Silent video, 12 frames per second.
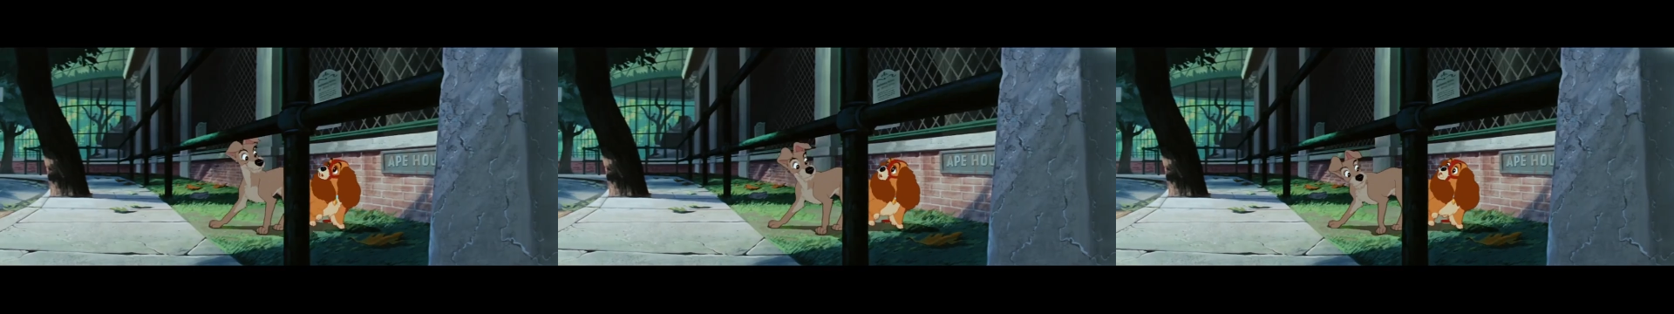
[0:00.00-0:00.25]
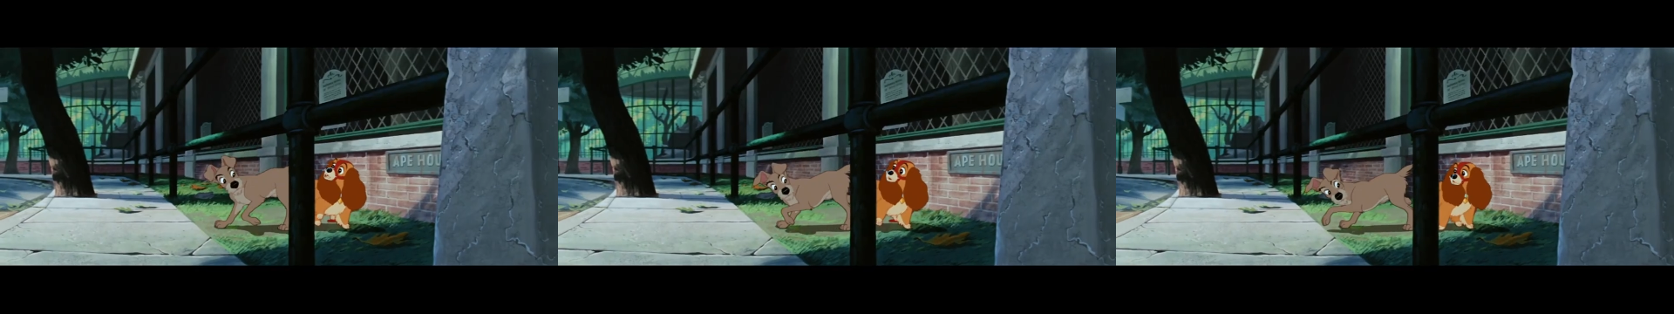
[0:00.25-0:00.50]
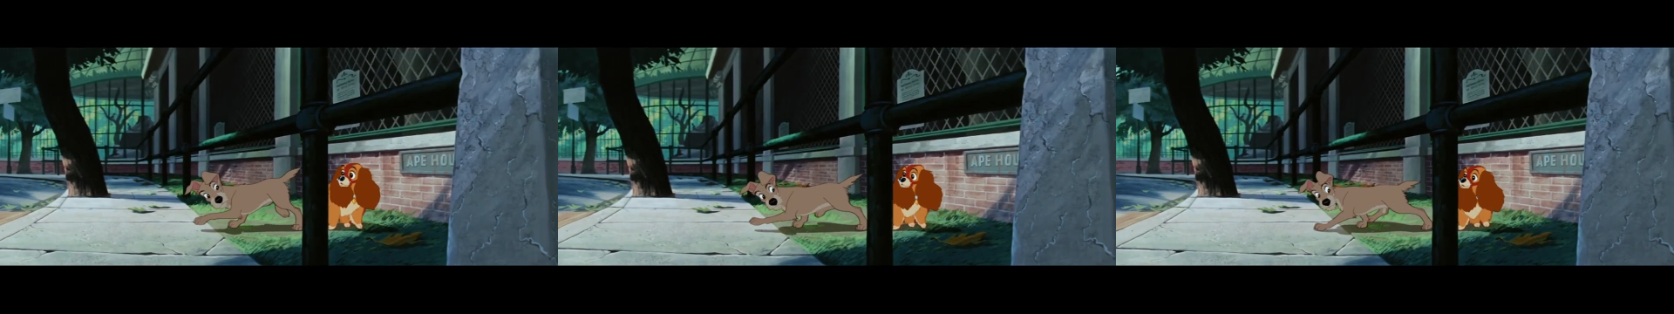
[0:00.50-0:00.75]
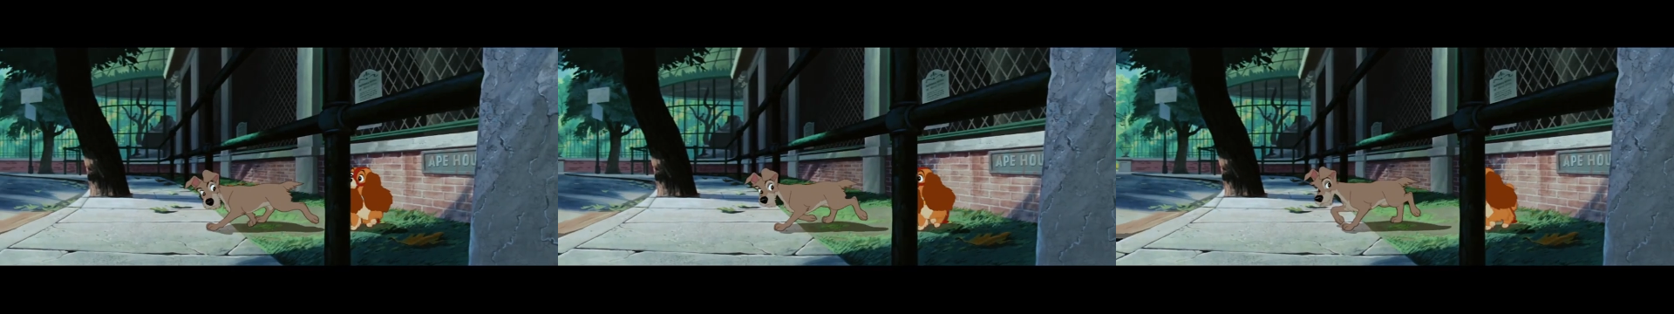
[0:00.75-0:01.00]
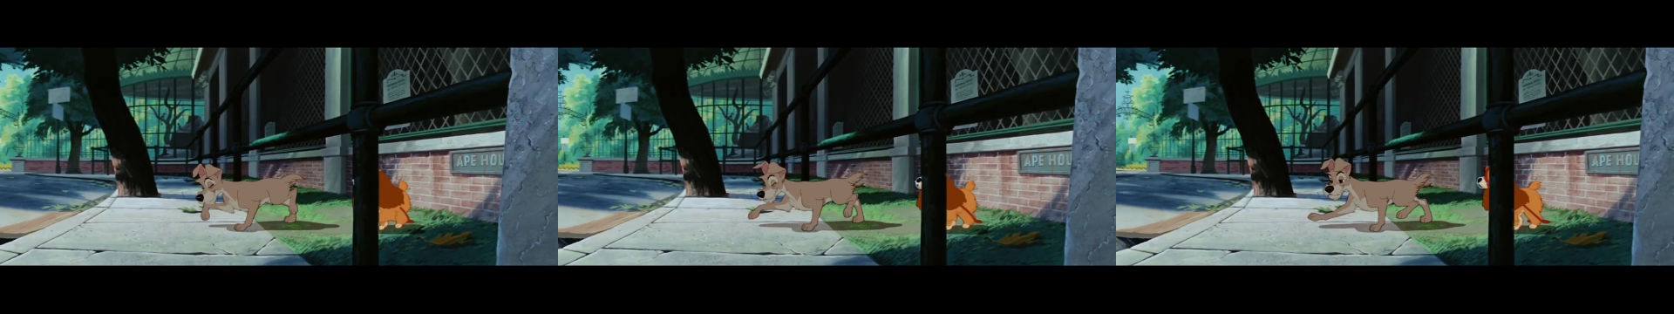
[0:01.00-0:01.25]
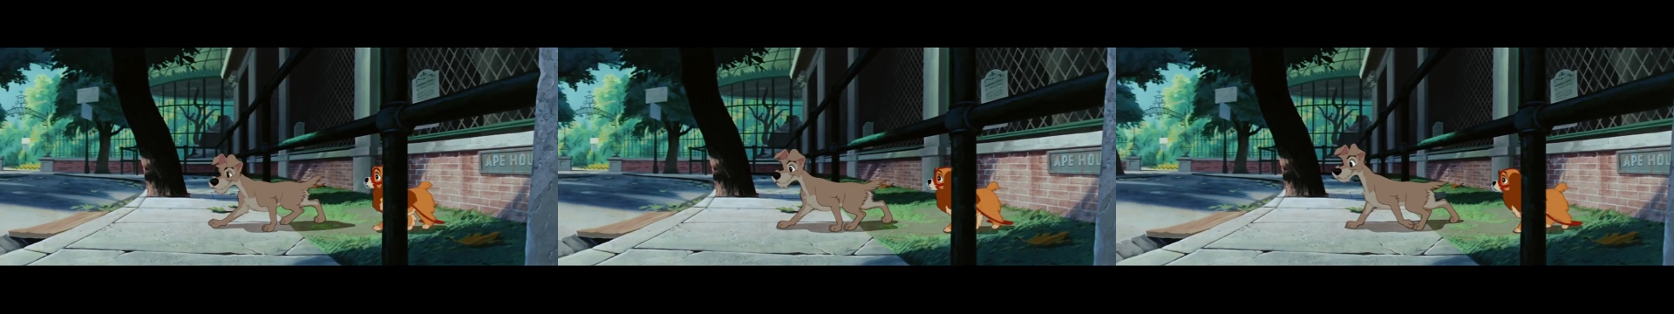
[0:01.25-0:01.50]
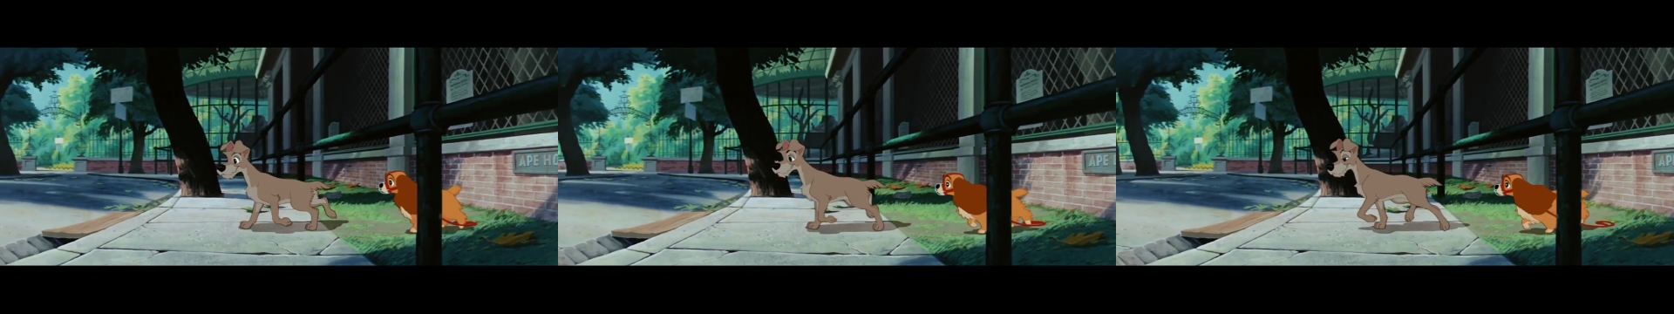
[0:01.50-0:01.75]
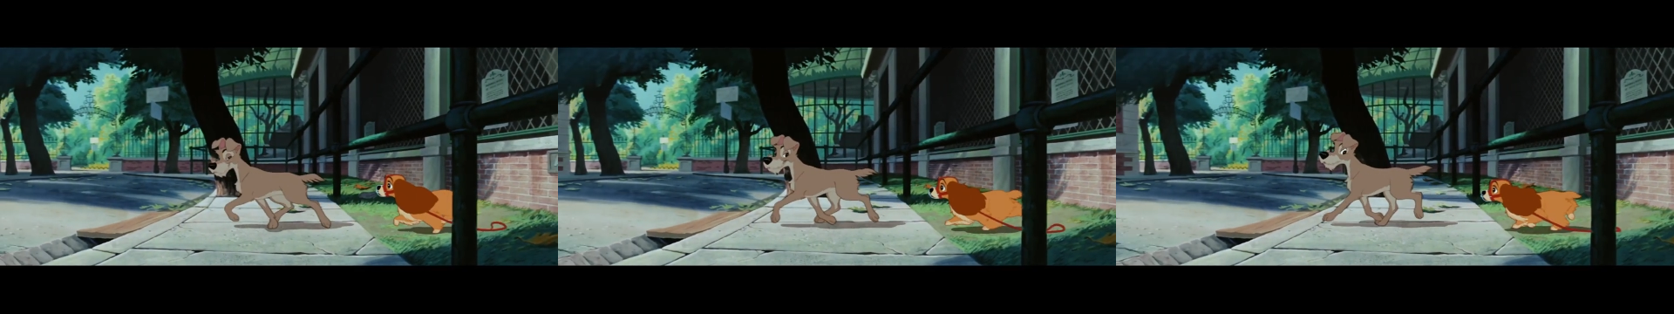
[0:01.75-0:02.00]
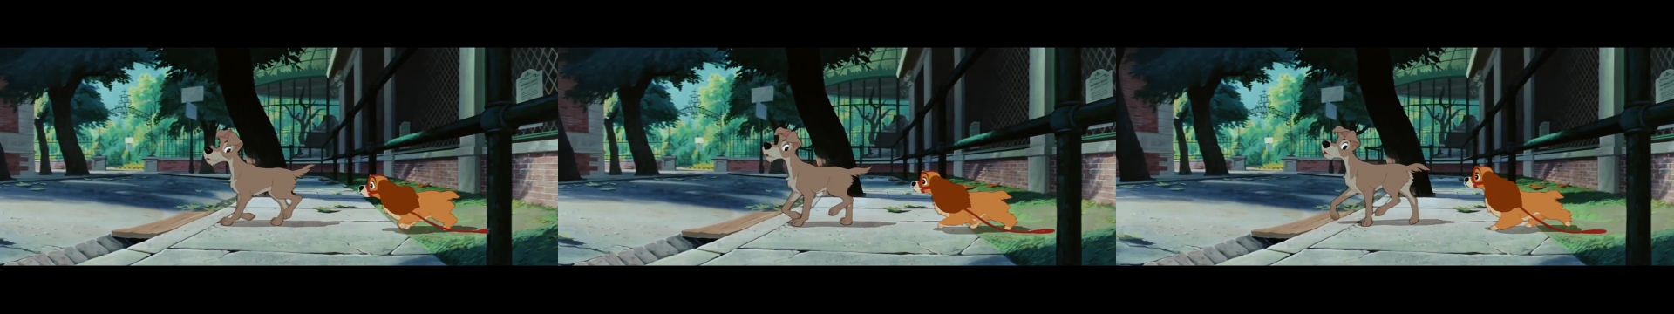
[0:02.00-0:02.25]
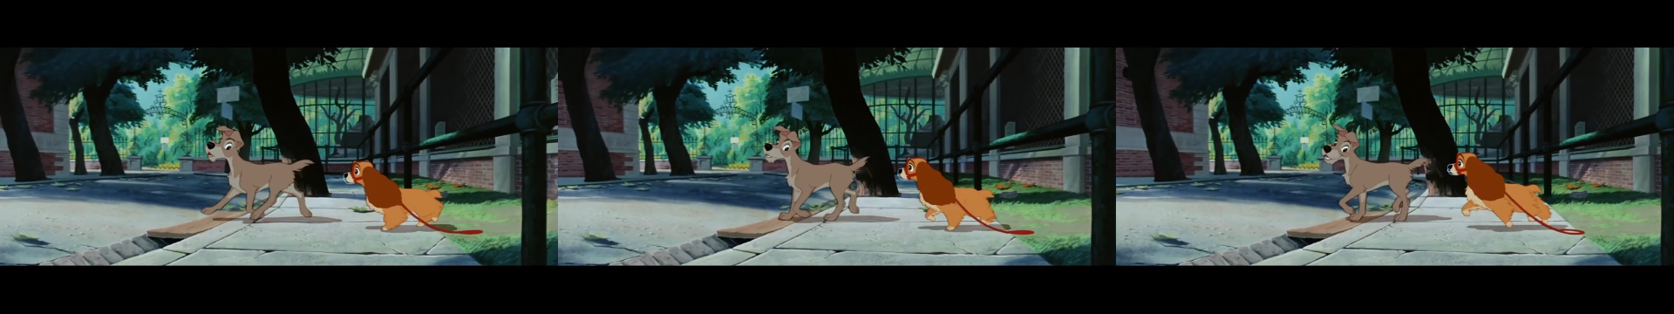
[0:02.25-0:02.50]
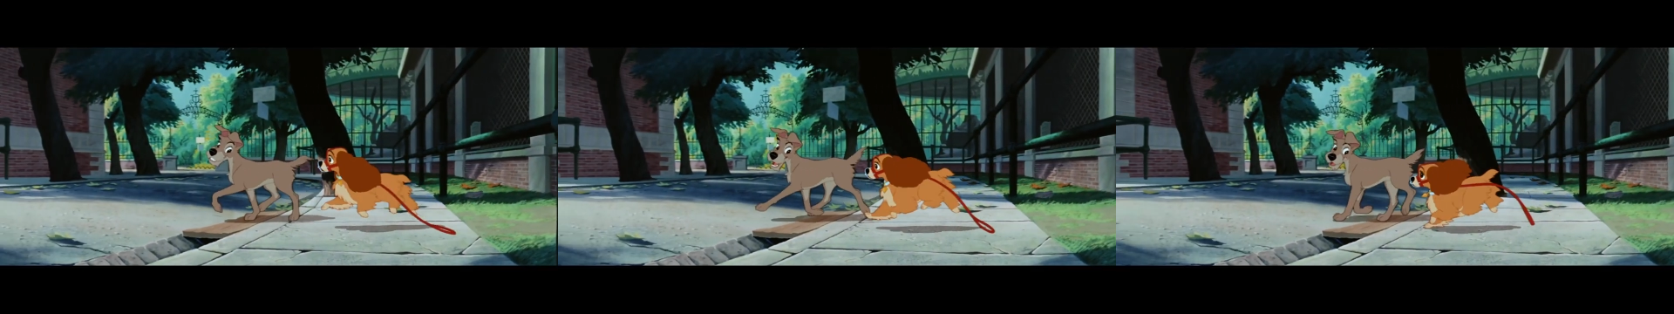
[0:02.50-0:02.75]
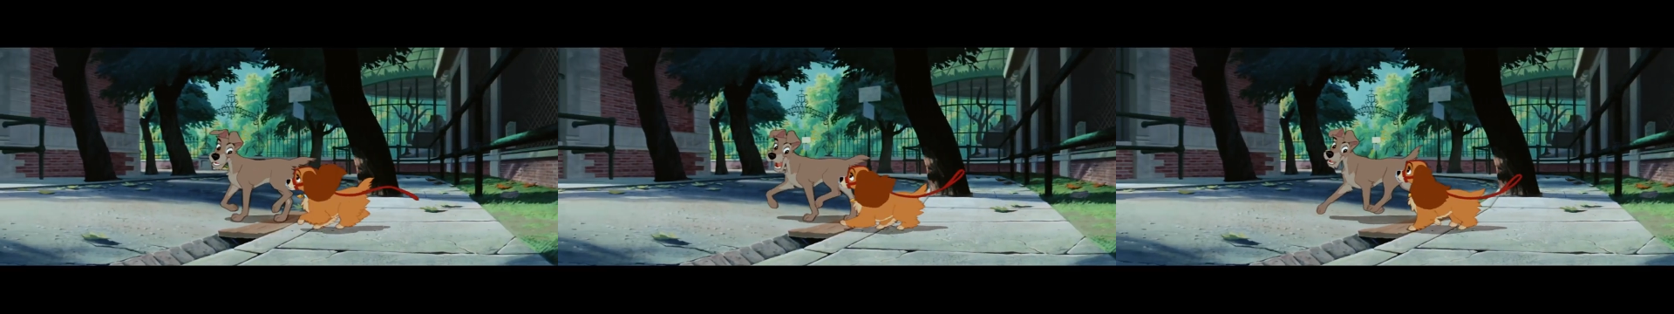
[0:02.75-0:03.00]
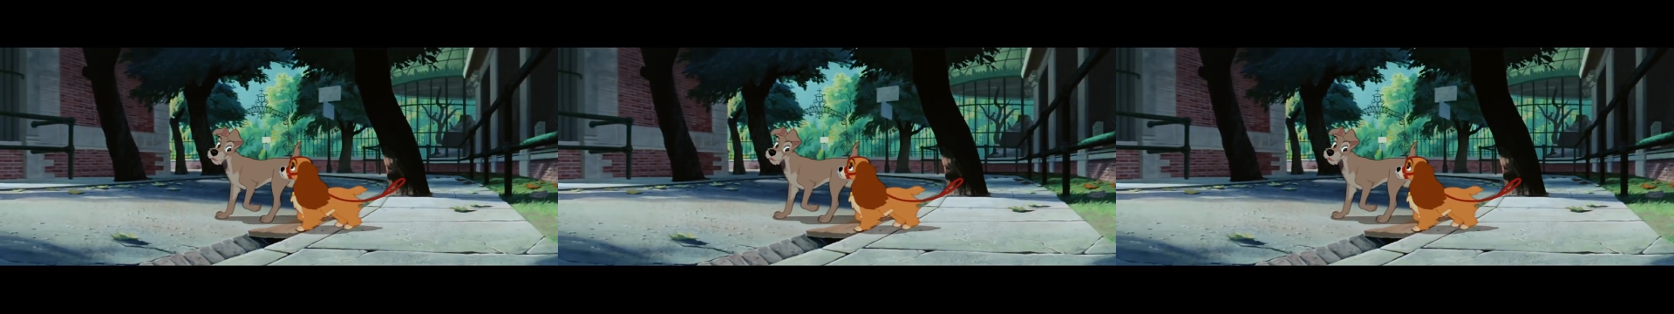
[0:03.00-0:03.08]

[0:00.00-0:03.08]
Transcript: Nobody's mouth can be seen.